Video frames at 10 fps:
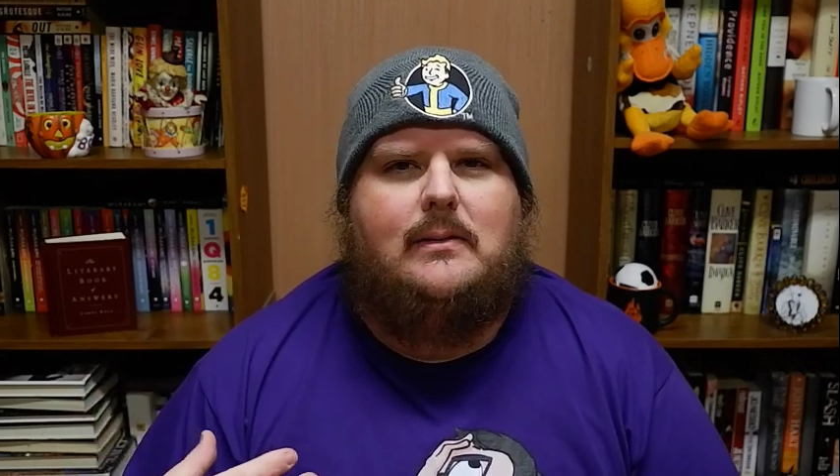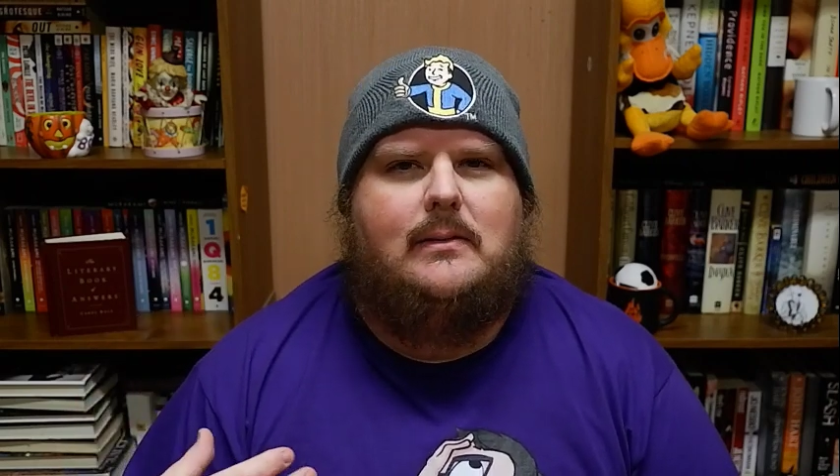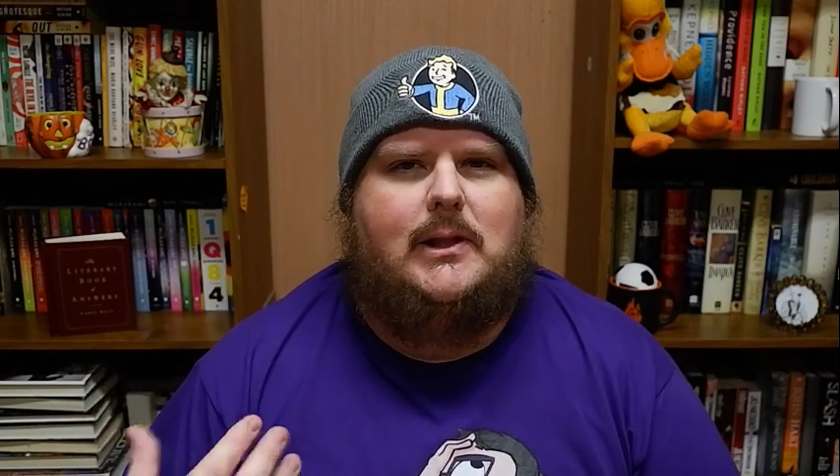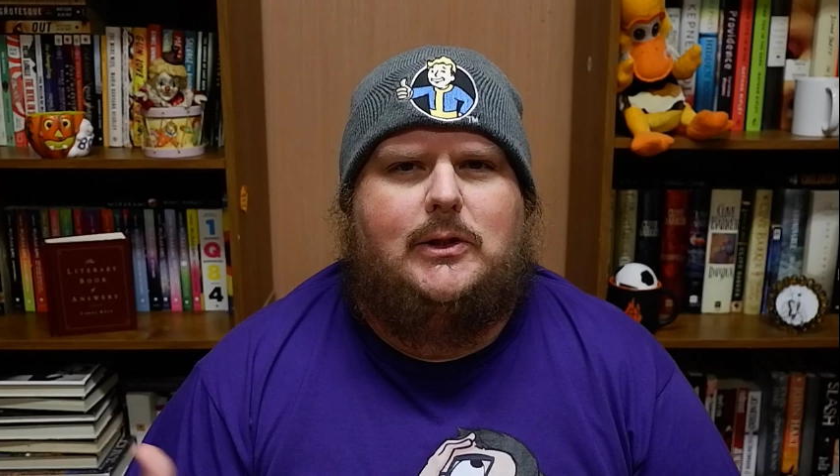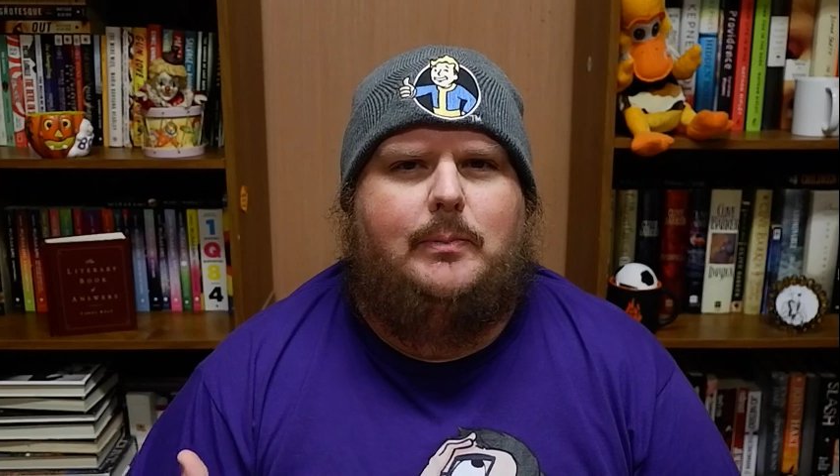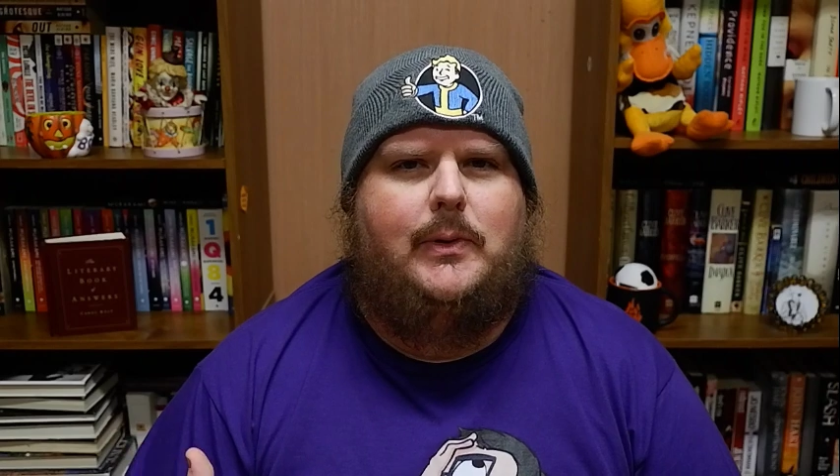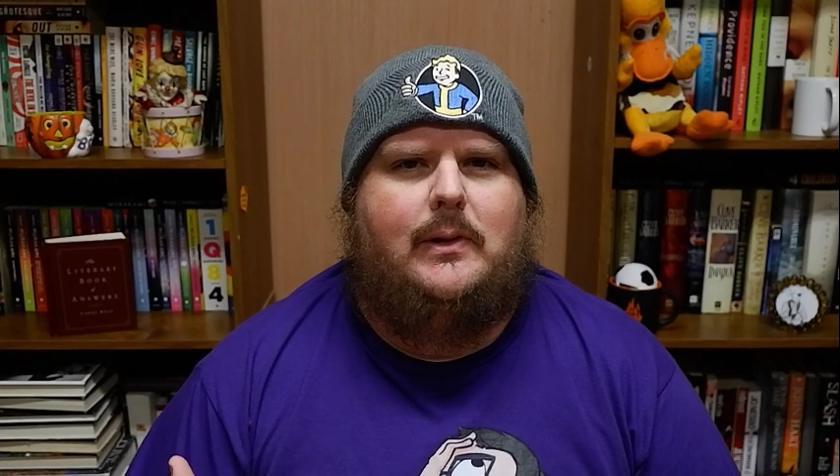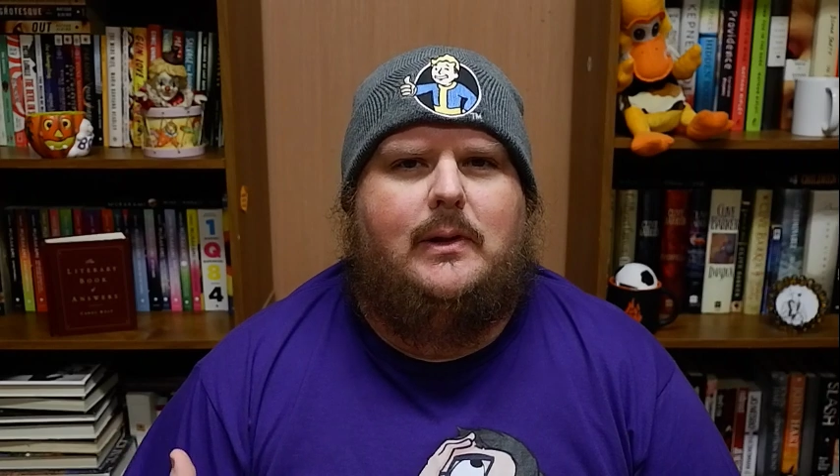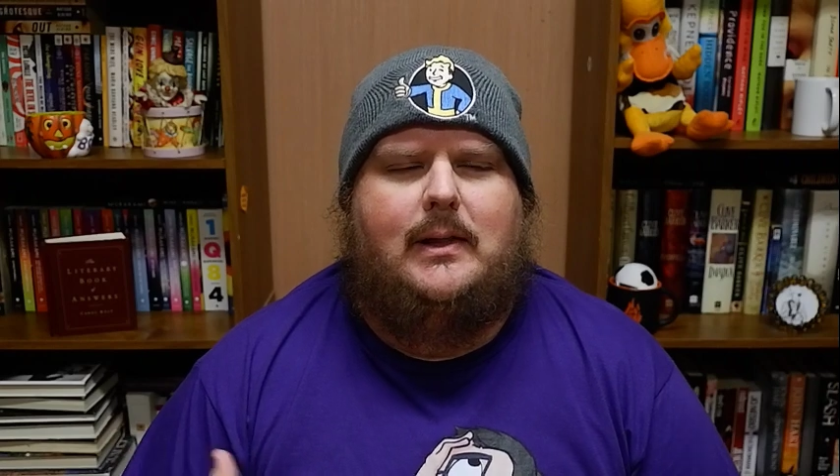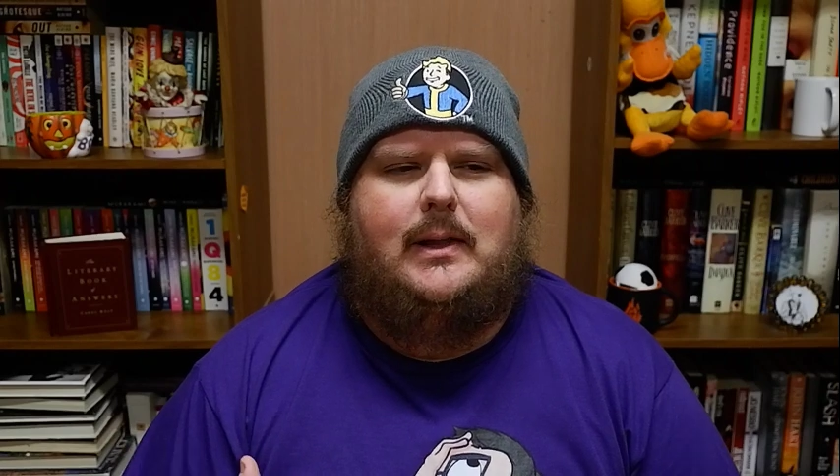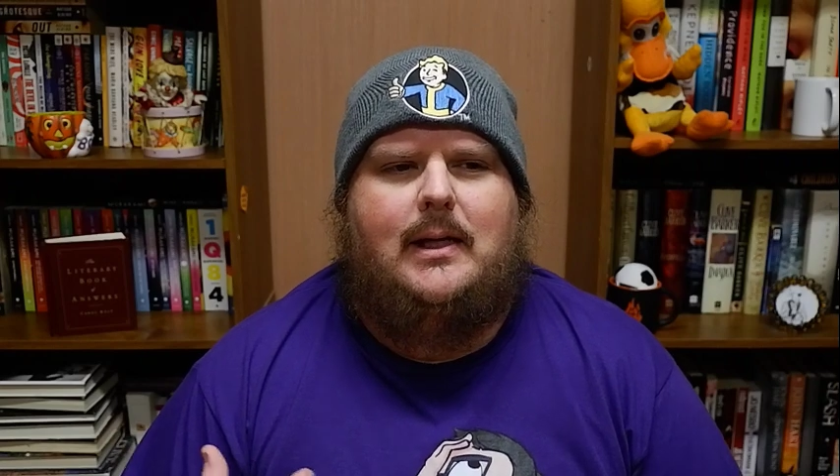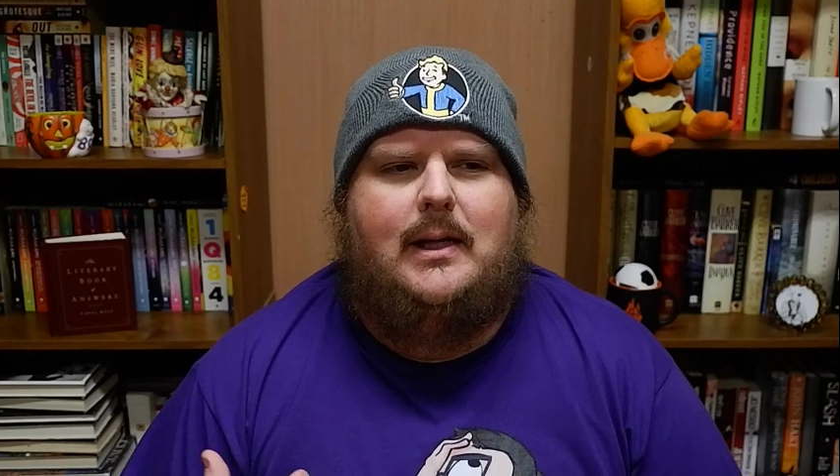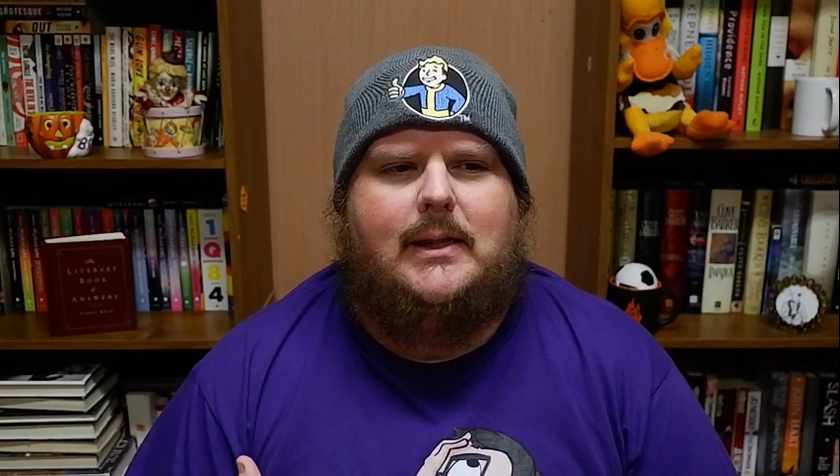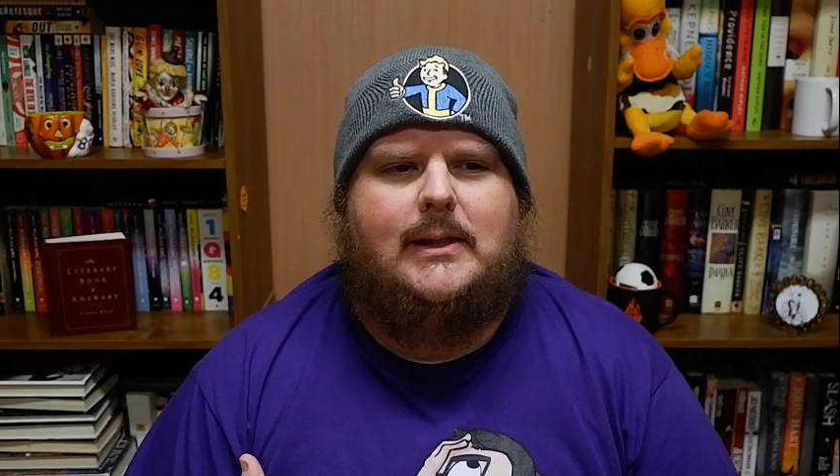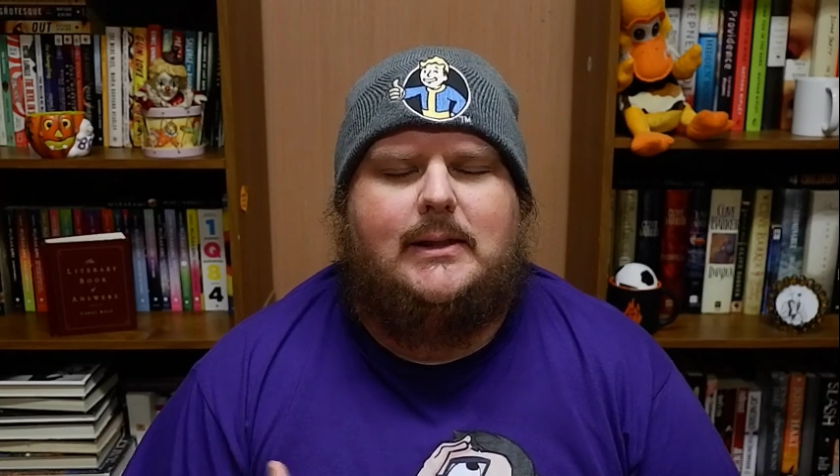this book
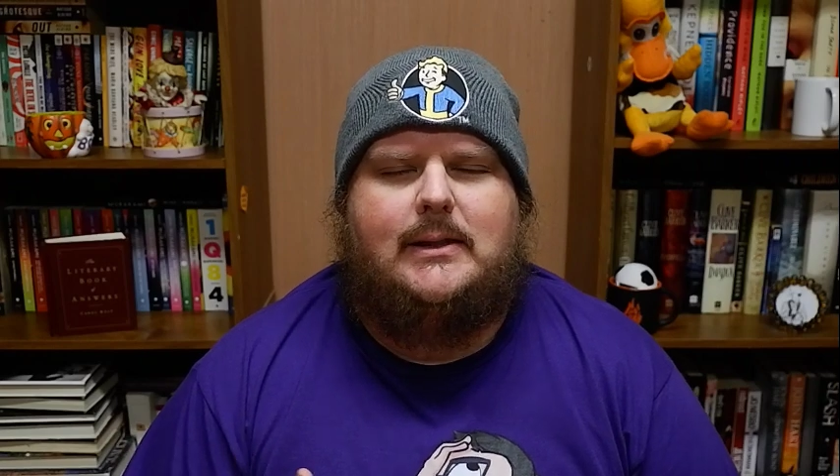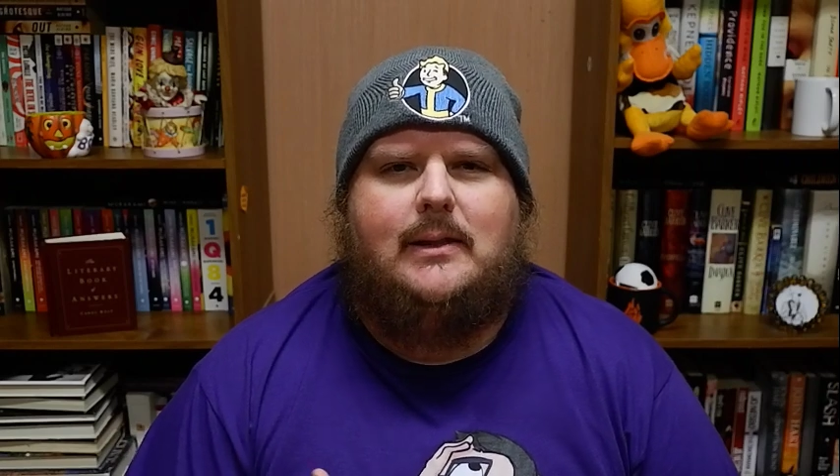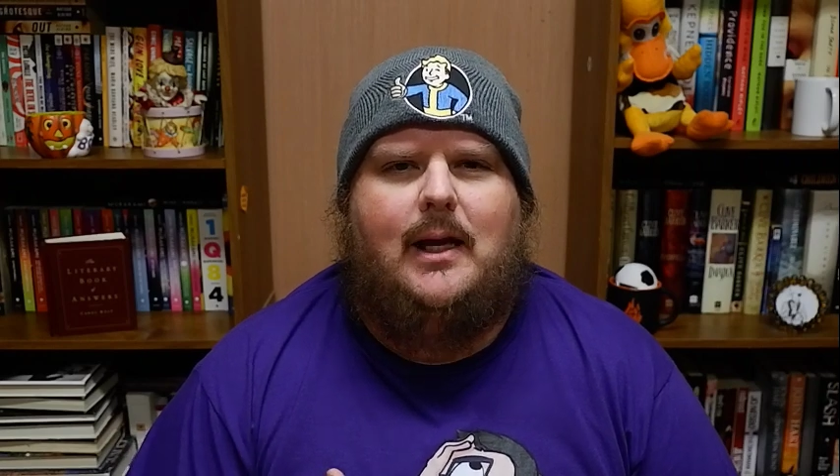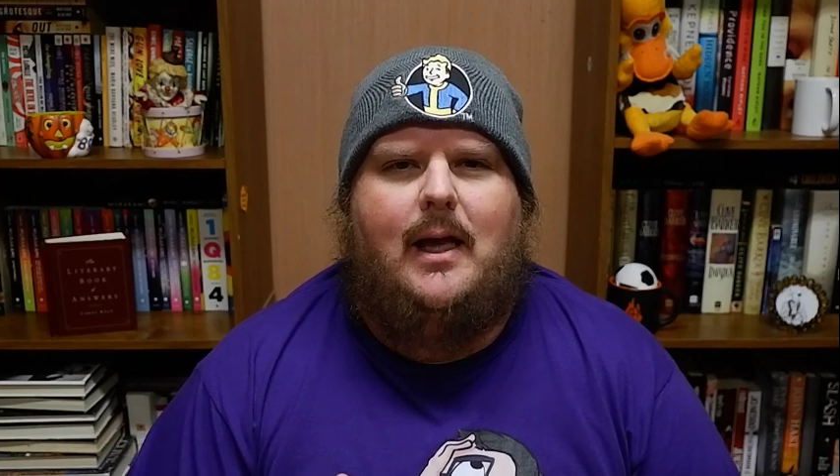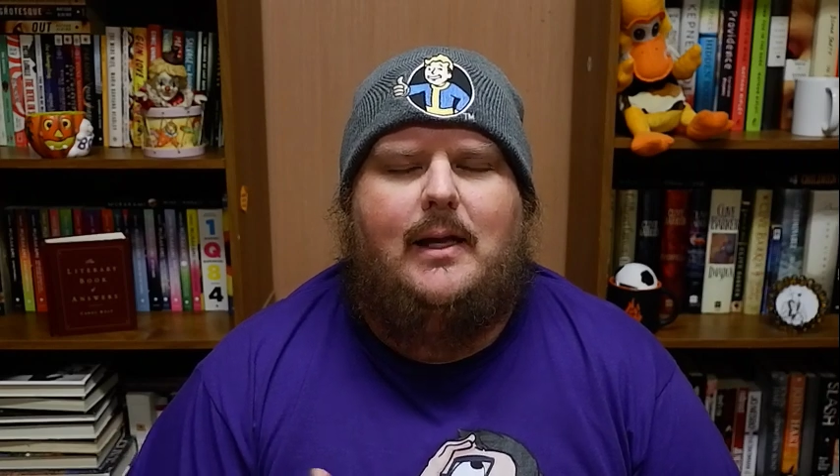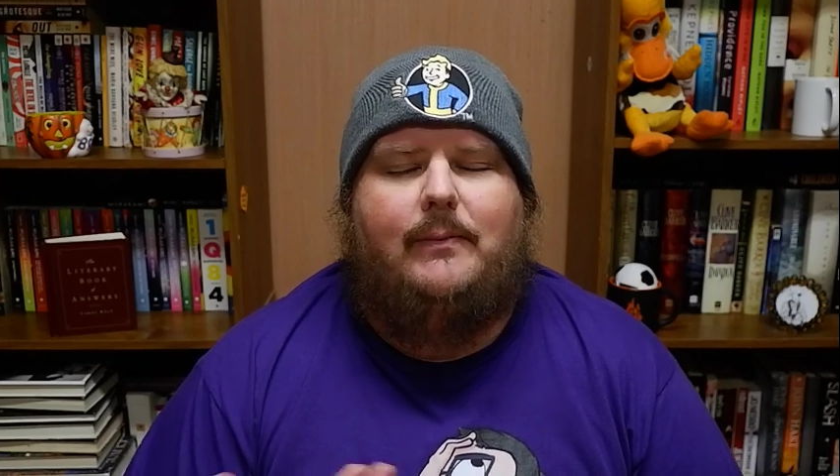is uh,